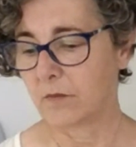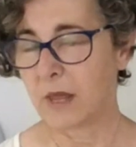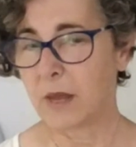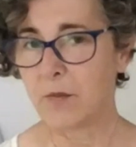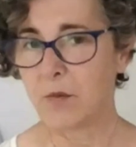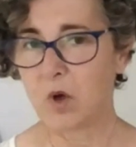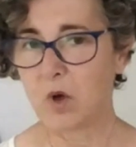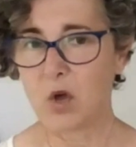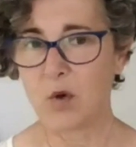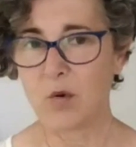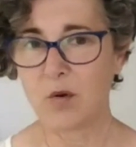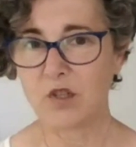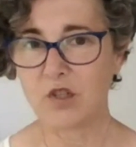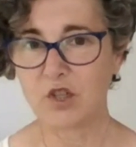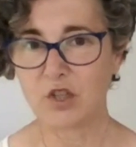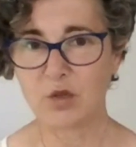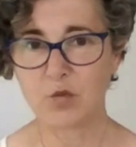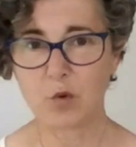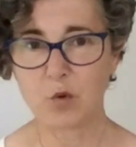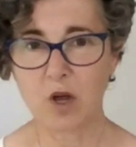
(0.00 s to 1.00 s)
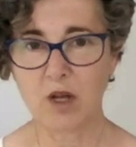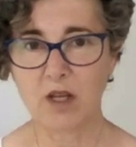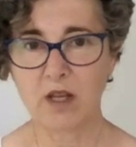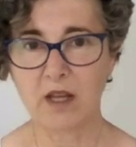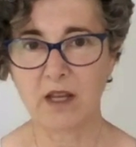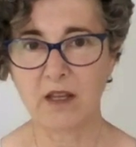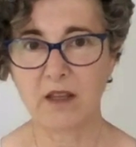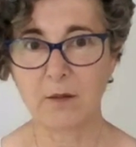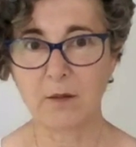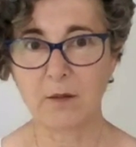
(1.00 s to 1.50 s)
people who are just
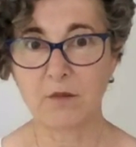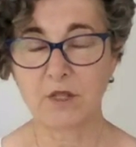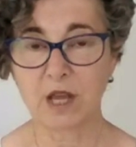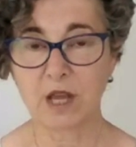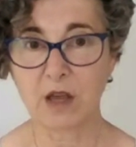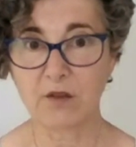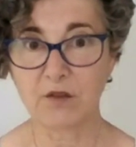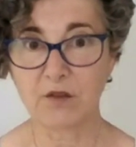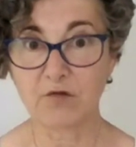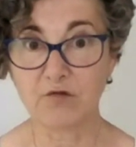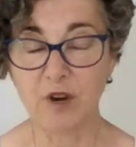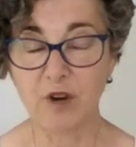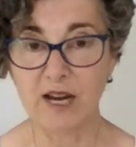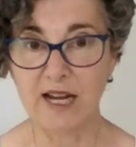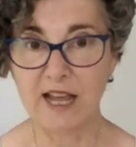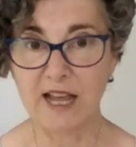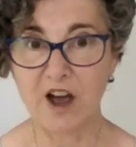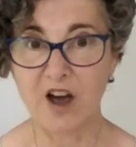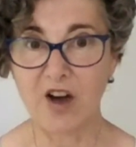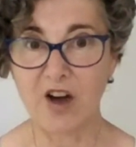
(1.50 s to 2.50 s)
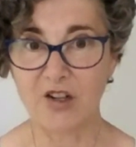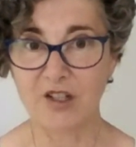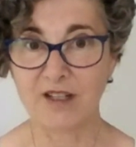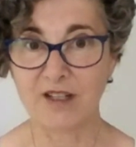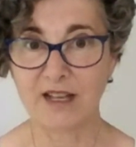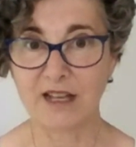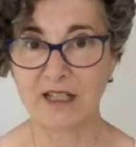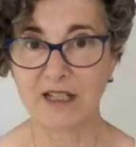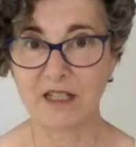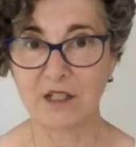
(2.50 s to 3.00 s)
working themselves really hard
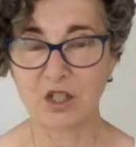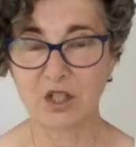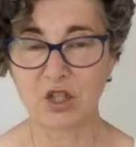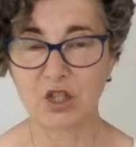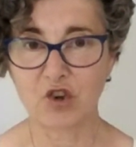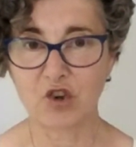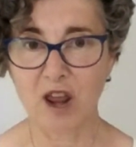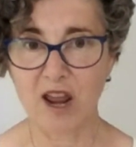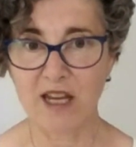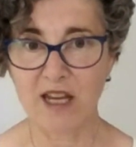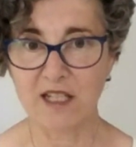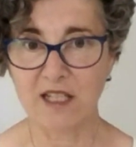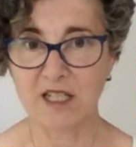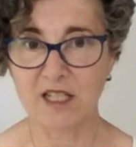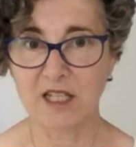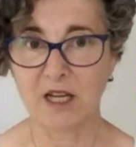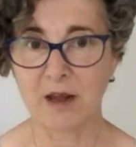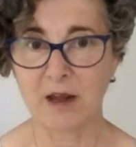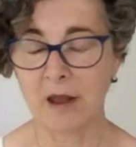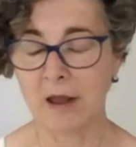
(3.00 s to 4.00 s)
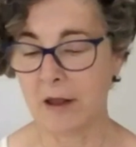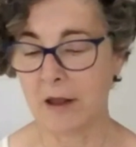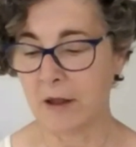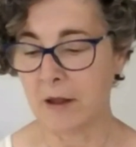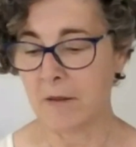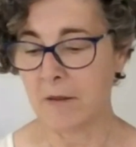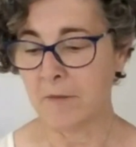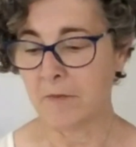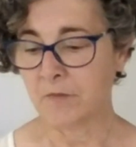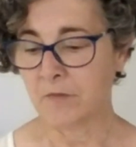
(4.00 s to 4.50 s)
and getting stressed.
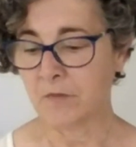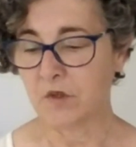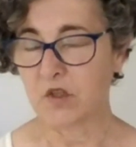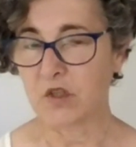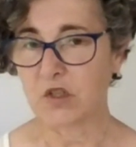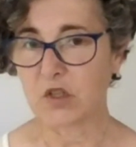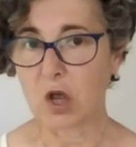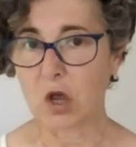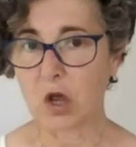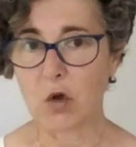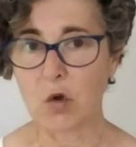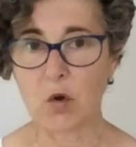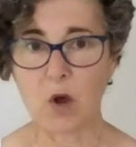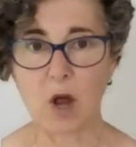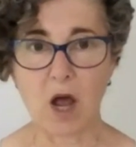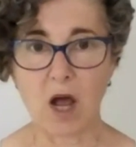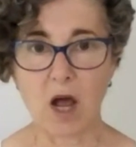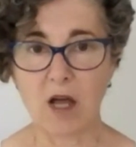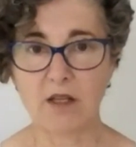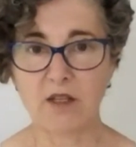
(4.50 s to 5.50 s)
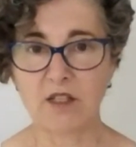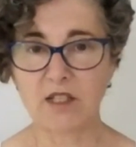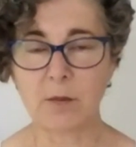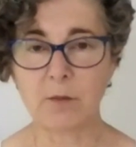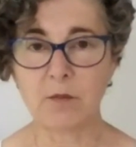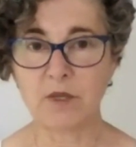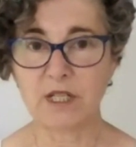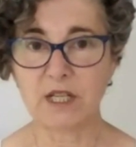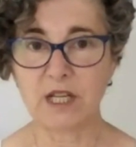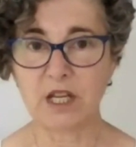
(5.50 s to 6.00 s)
So
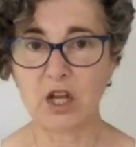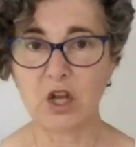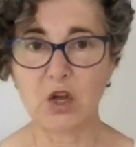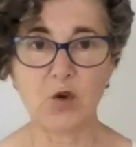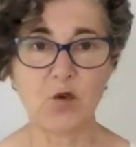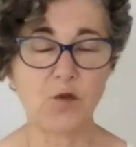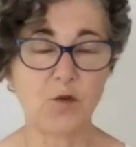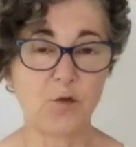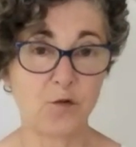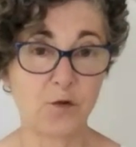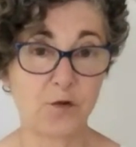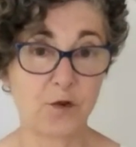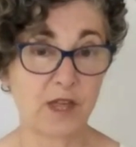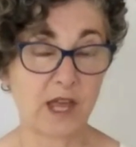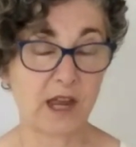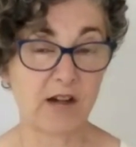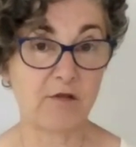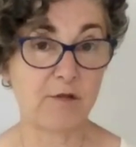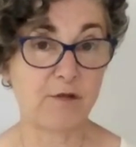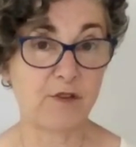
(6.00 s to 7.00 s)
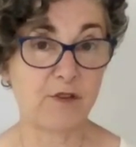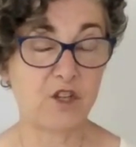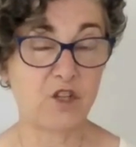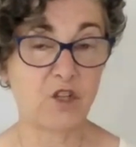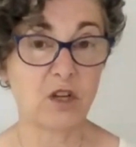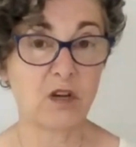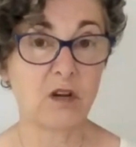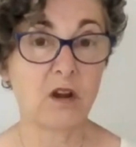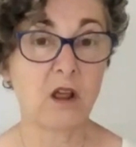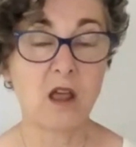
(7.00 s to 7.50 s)
somebody who, for their
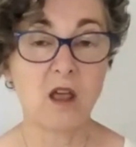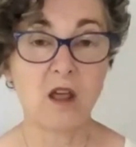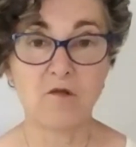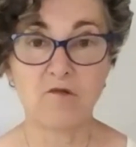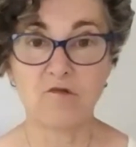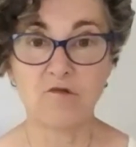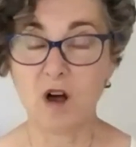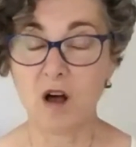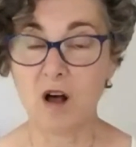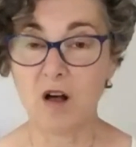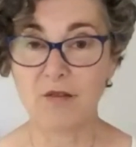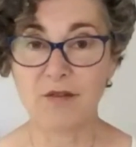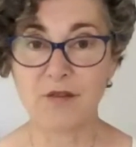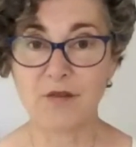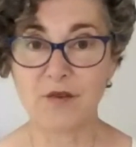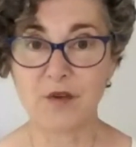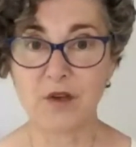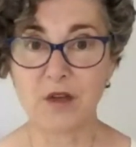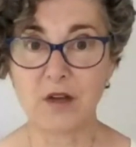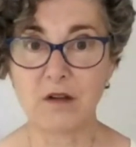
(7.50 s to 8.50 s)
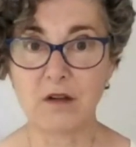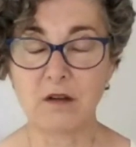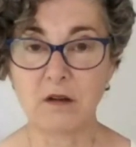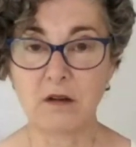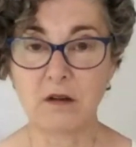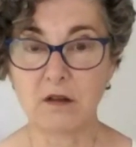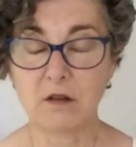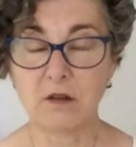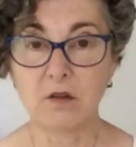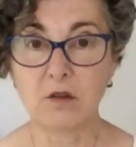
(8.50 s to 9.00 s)
revision, rather than
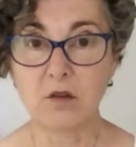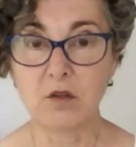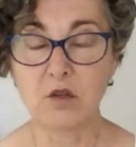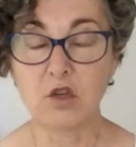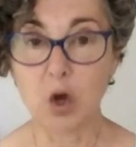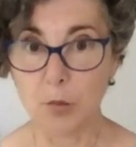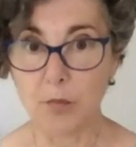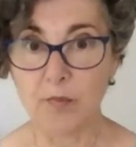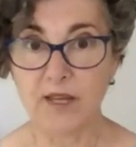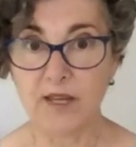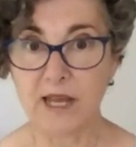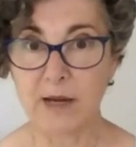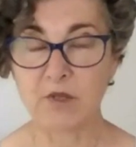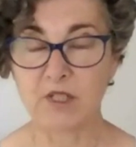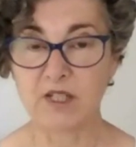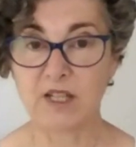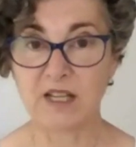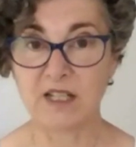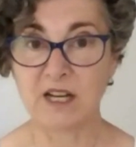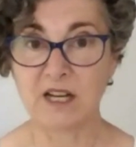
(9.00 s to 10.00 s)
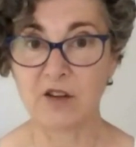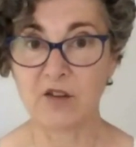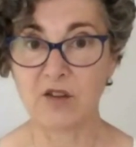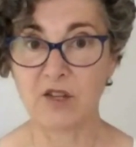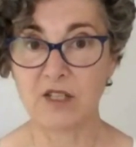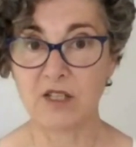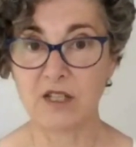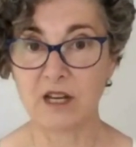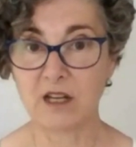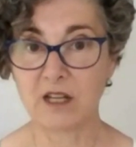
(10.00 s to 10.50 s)
not being able to get
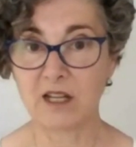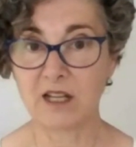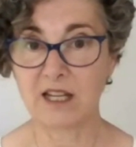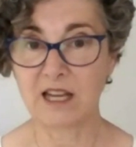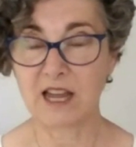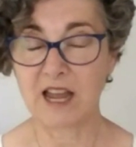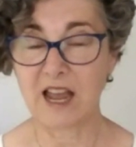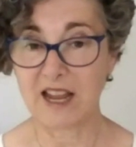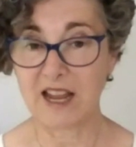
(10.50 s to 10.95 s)
anything done and